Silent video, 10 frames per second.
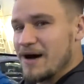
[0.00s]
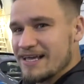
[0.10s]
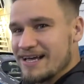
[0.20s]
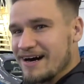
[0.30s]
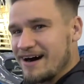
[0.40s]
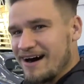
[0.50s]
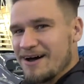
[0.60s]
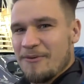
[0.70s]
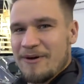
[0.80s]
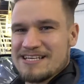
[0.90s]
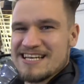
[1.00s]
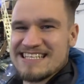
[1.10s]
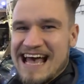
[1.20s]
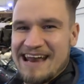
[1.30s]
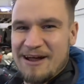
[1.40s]
my car, which has
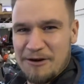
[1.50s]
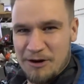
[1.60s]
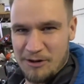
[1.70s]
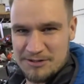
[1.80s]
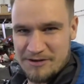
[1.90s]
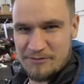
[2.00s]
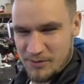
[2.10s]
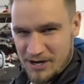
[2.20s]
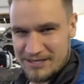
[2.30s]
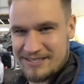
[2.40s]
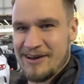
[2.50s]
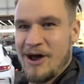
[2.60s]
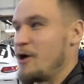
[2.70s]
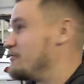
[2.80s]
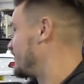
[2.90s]
had a lot of work done
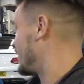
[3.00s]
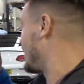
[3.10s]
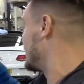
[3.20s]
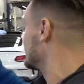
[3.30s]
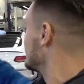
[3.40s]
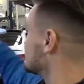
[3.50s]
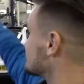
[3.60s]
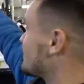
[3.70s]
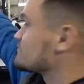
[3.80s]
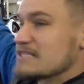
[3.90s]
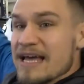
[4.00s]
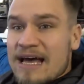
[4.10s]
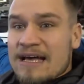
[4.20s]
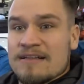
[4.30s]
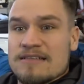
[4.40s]
overnight. Sam's
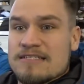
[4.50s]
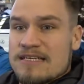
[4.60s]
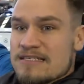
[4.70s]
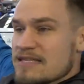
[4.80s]
there, Sid's